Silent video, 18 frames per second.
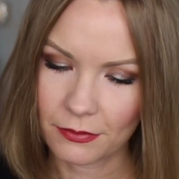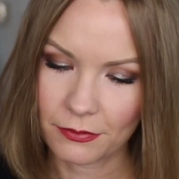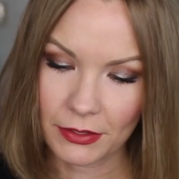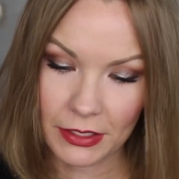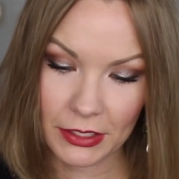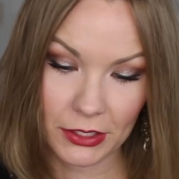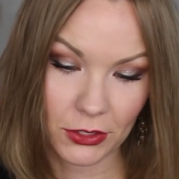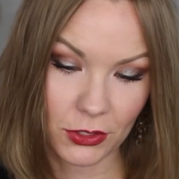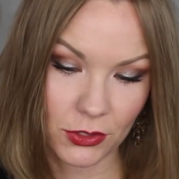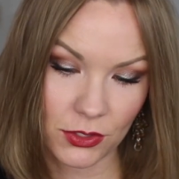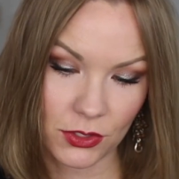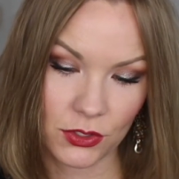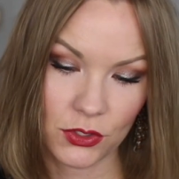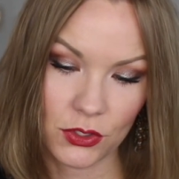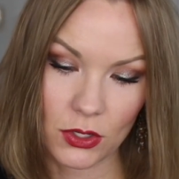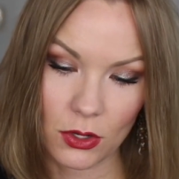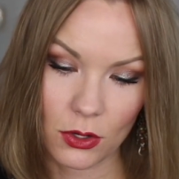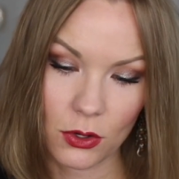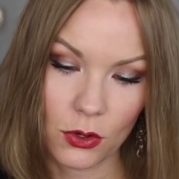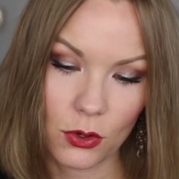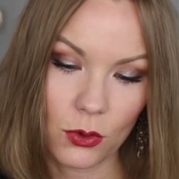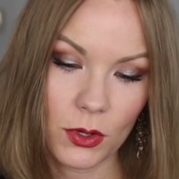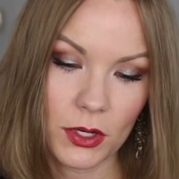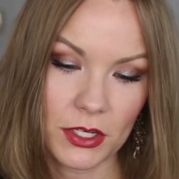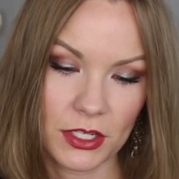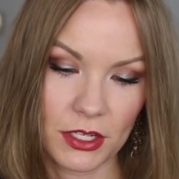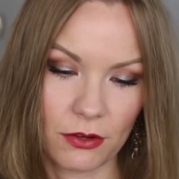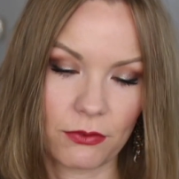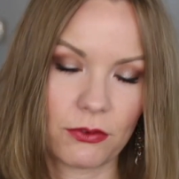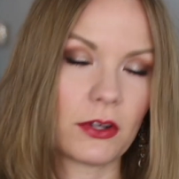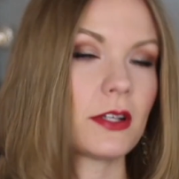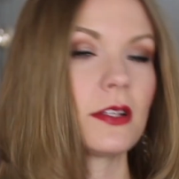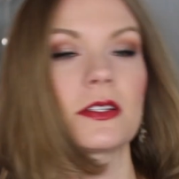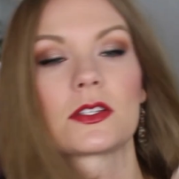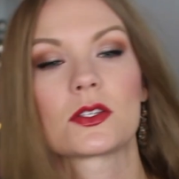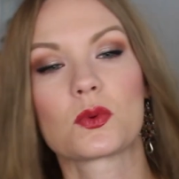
I feel like it looks so different